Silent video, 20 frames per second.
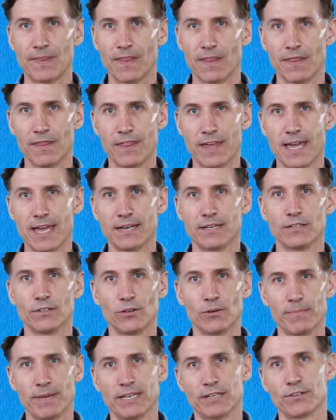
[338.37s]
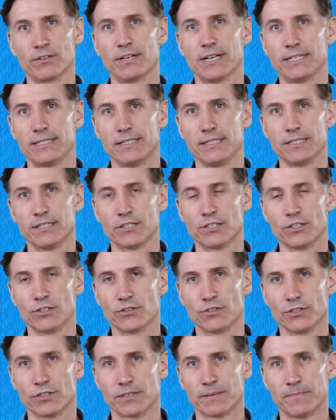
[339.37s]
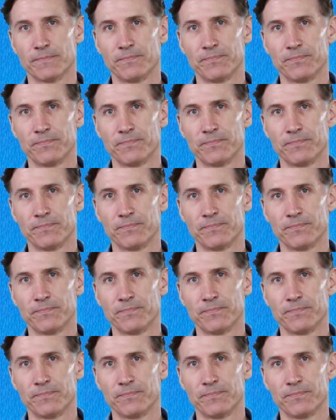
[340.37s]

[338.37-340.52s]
Then you'll make good IT decisions.